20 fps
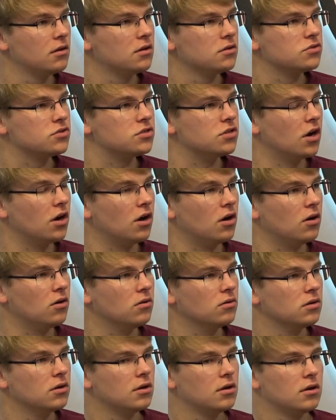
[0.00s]

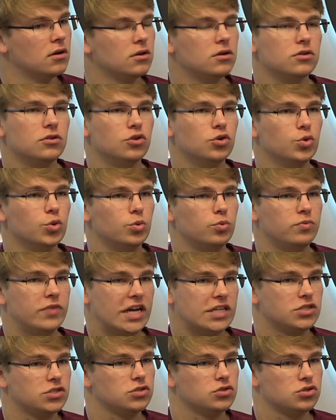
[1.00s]
So
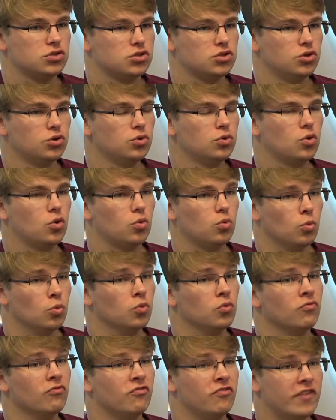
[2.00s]
that's 2
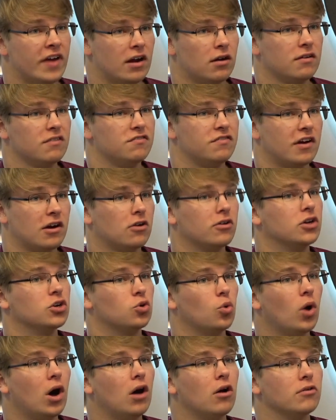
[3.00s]
very, very
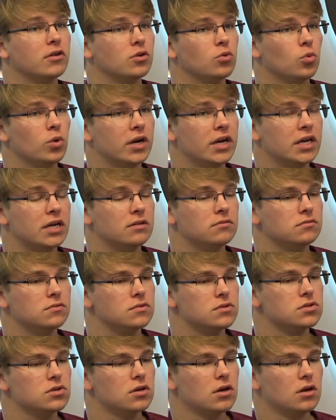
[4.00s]
quality
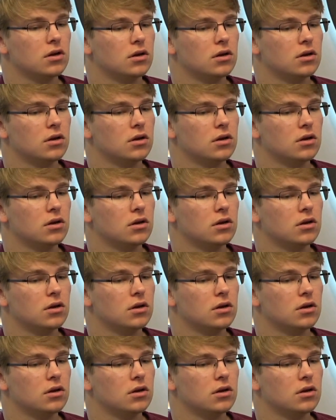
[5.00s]
wins.